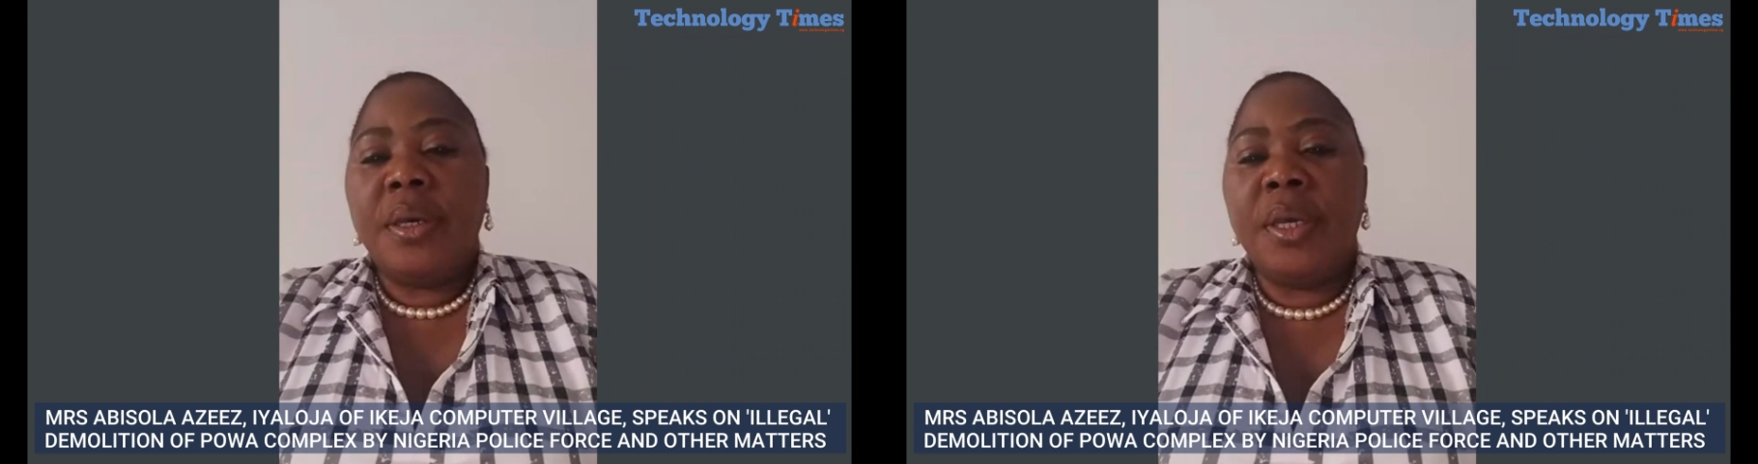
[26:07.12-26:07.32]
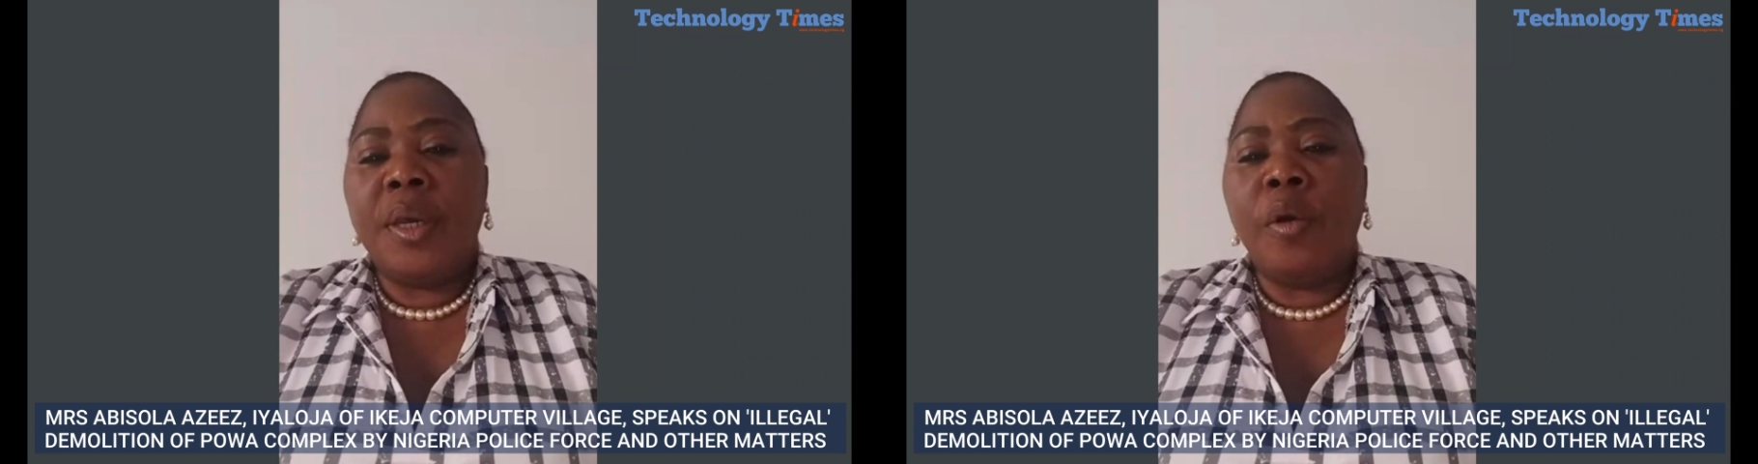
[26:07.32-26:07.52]

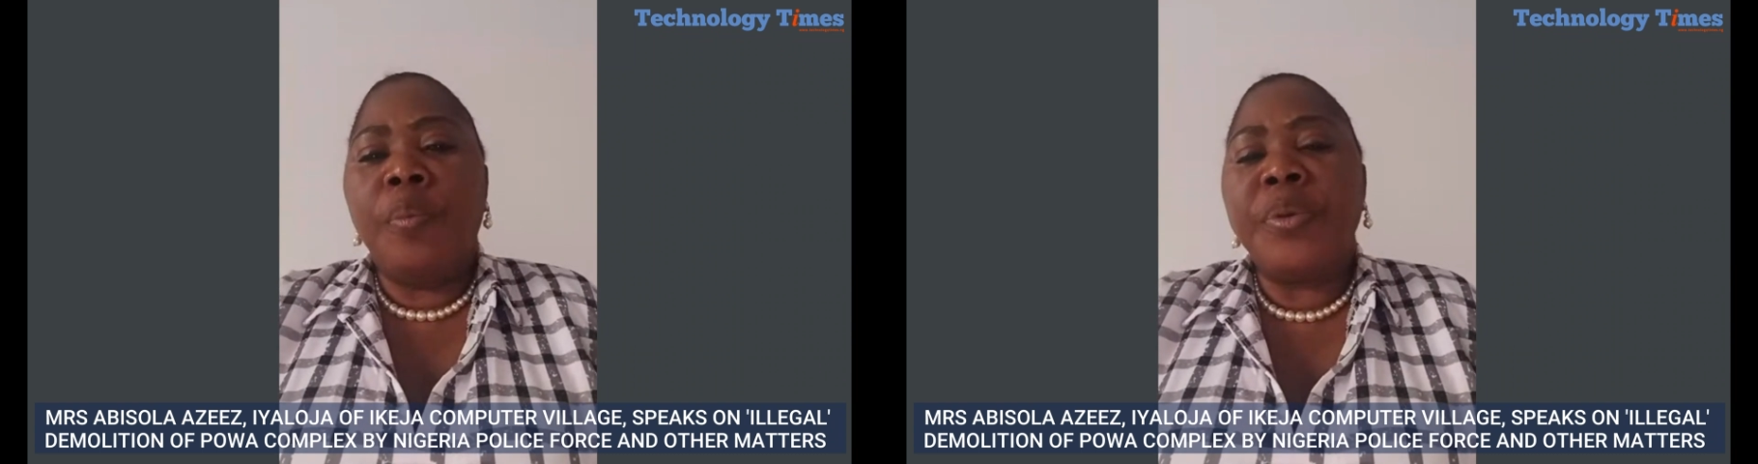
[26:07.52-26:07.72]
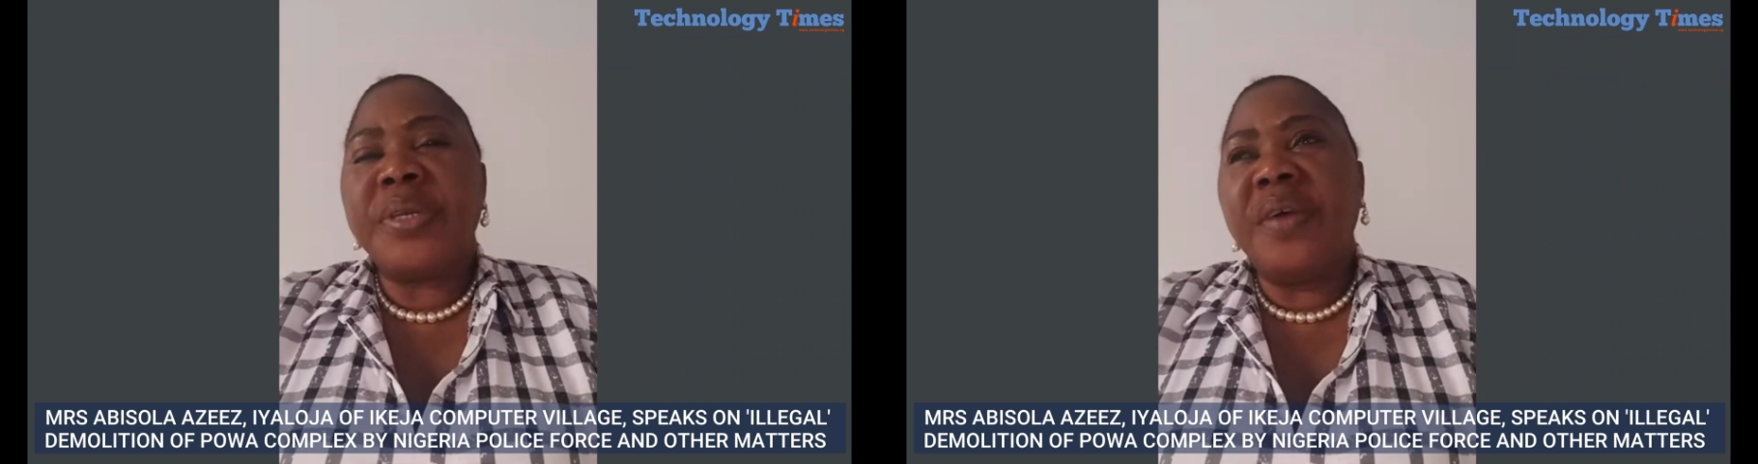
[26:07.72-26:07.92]
in
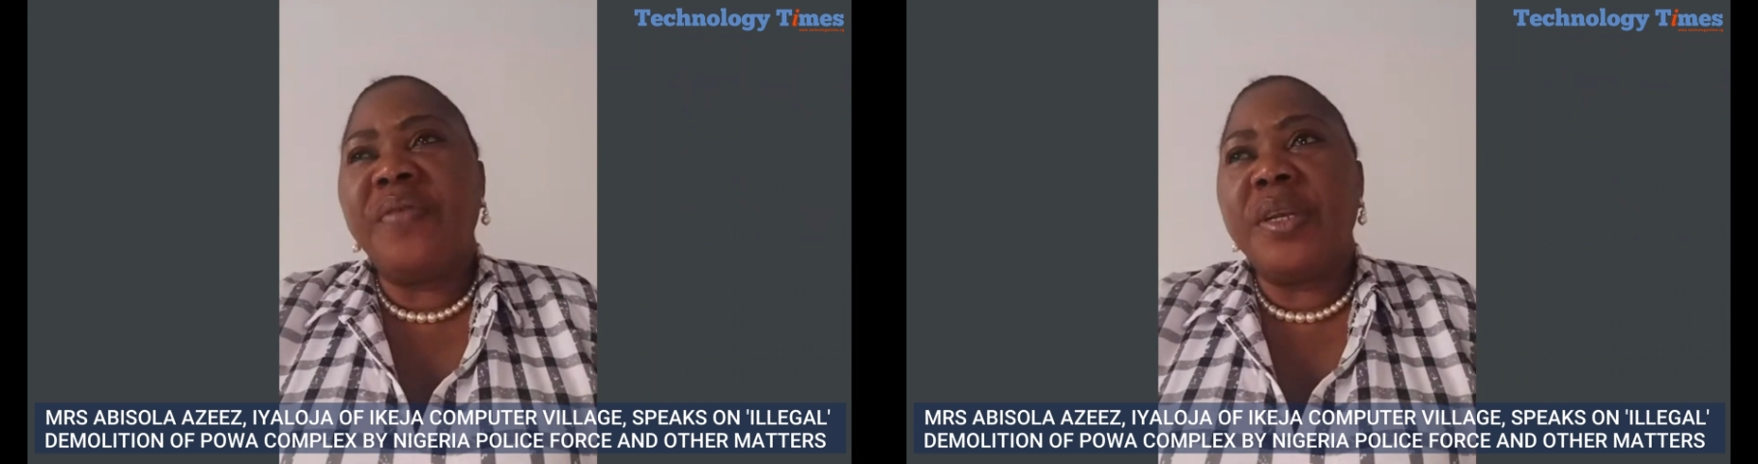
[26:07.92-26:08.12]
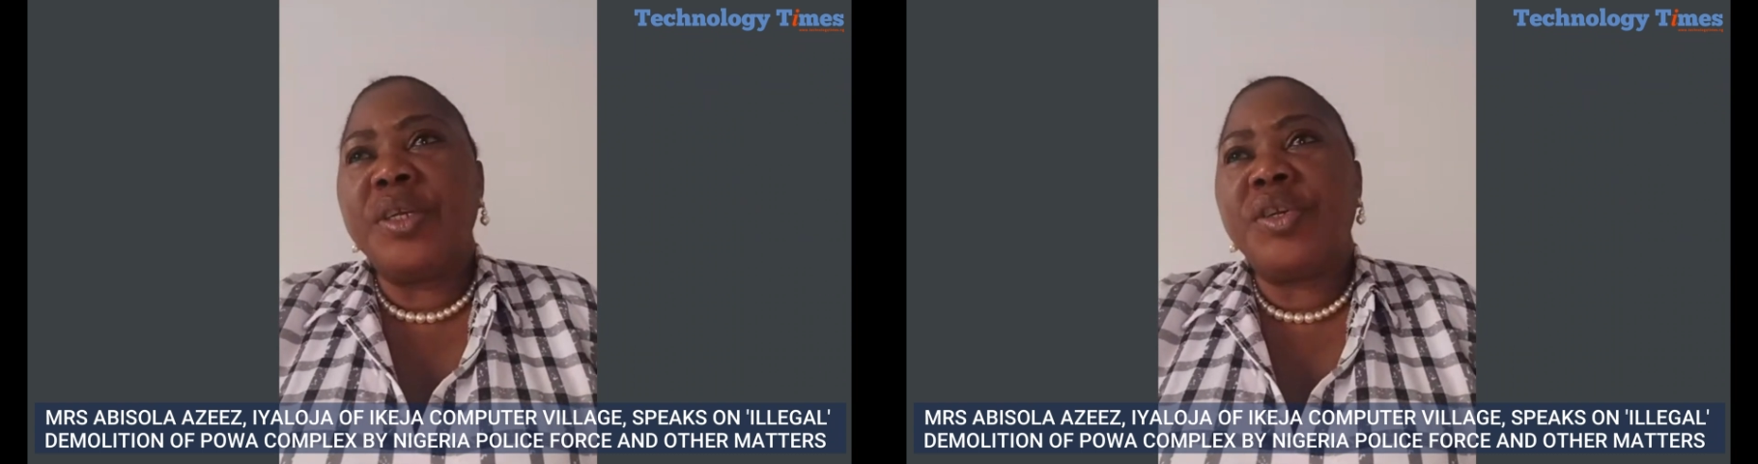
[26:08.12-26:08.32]
Computer
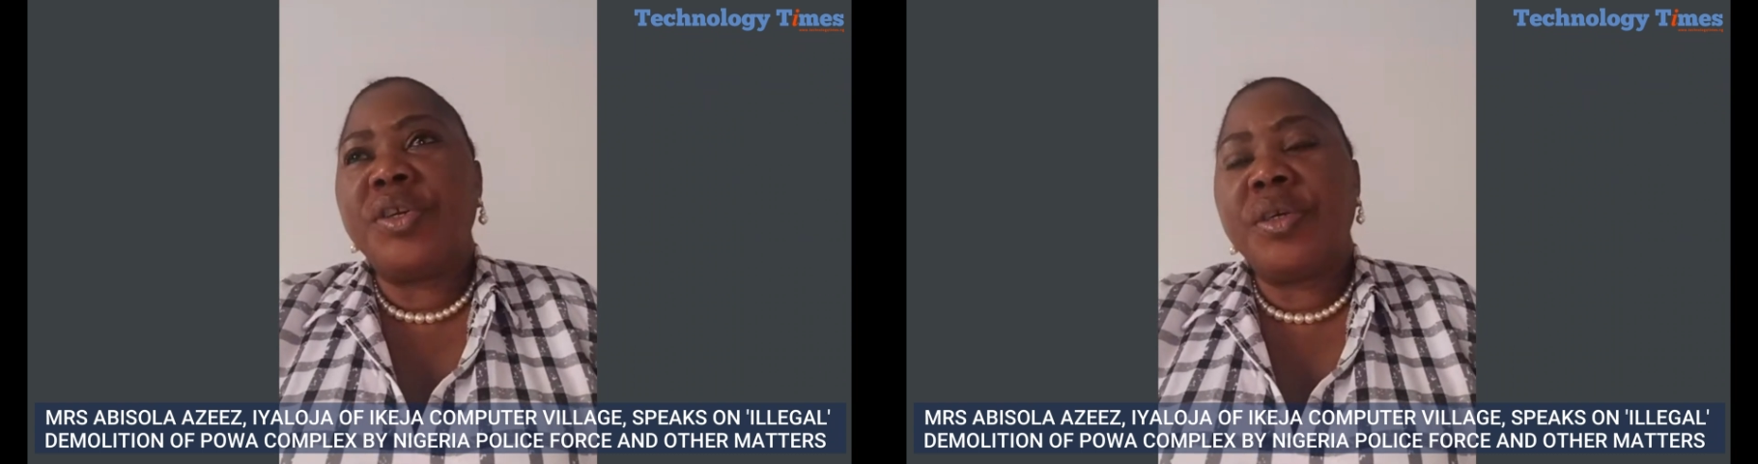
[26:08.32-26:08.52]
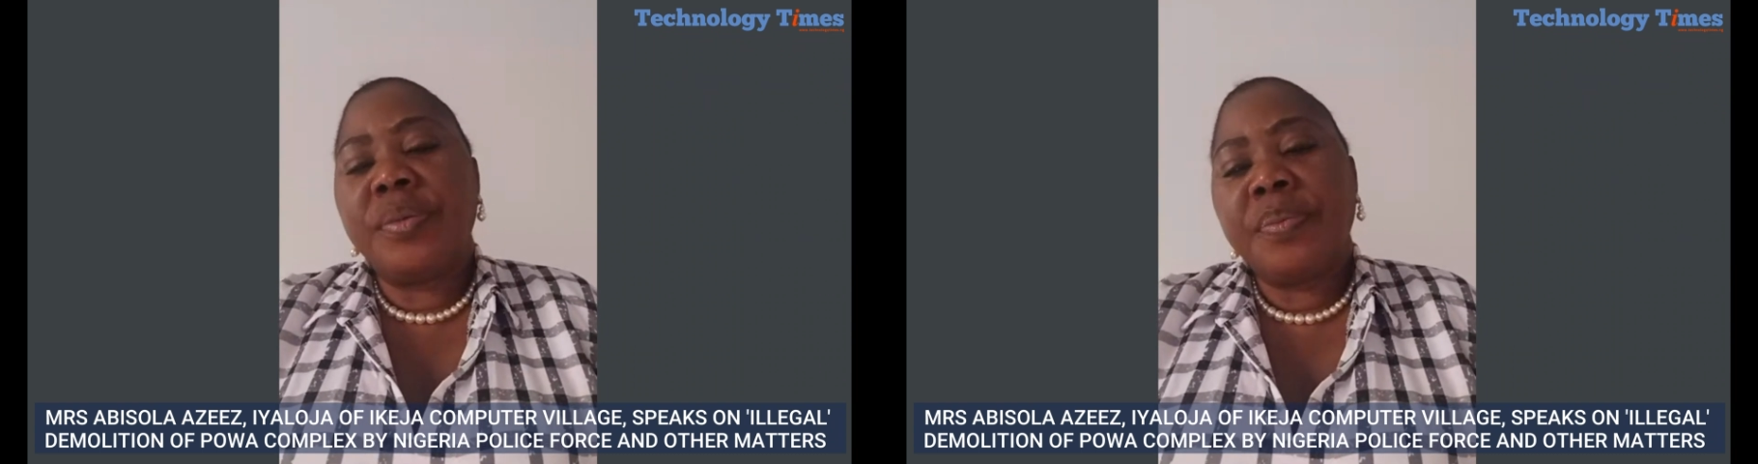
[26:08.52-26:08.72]

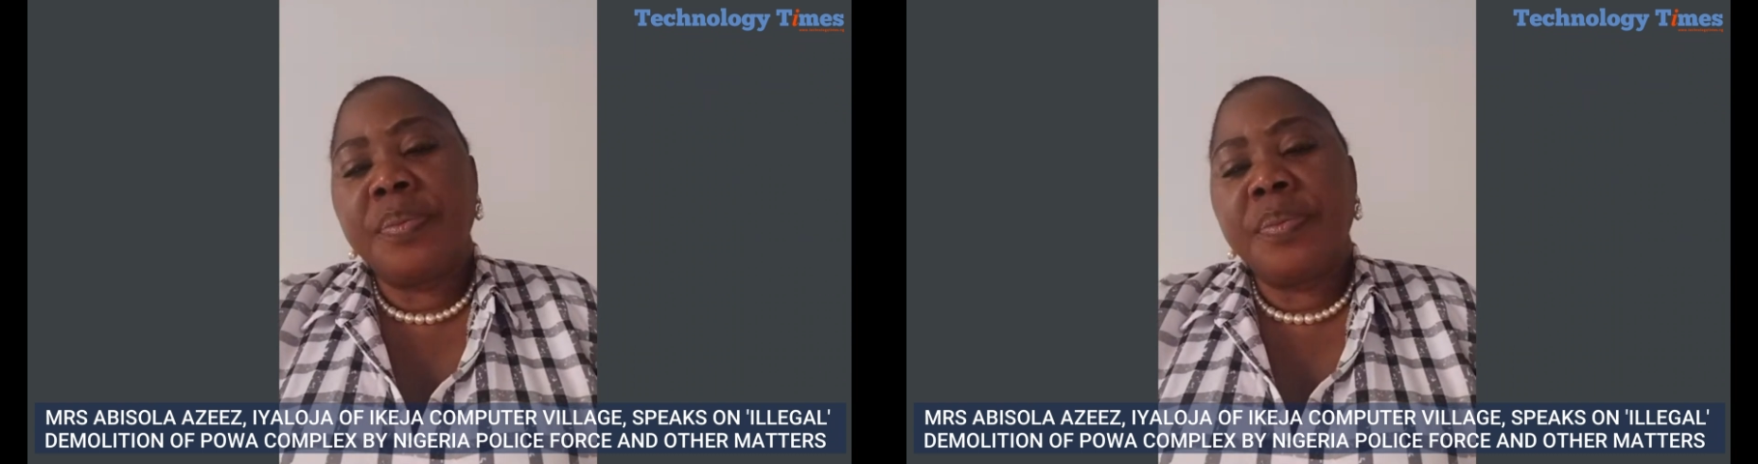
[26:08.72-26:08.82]
Village.